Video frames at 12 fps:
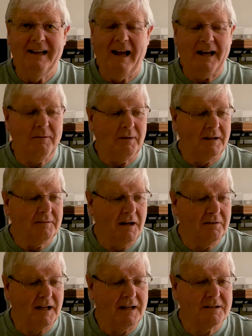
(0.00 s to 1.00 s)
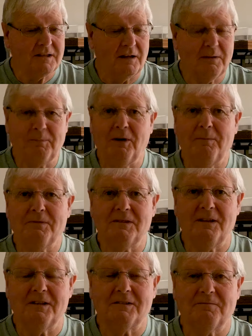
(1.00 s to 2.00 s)
Anyway, okay, so the purpose
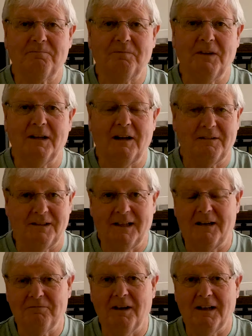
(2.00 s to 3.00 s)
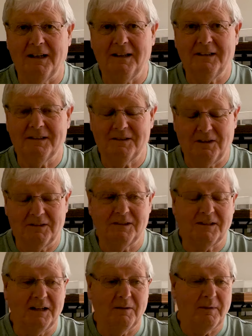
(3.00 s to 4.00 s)
of this video today, really, it's not to
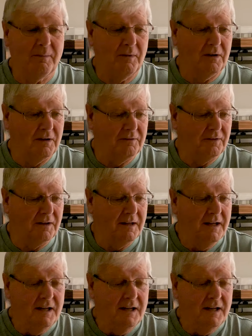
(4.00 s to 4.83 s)
tell you about my hi-fi,